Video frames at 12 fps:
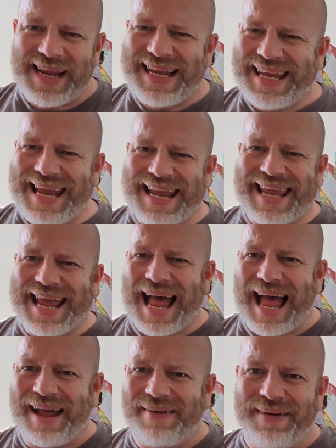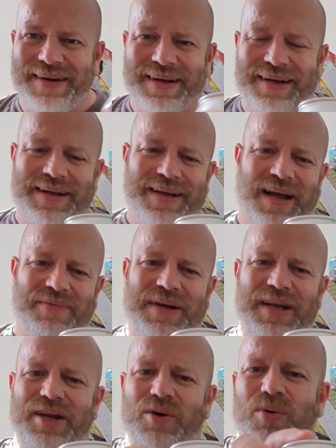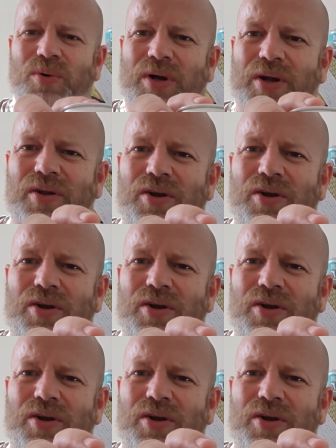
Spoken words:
Kit Kat. I think the York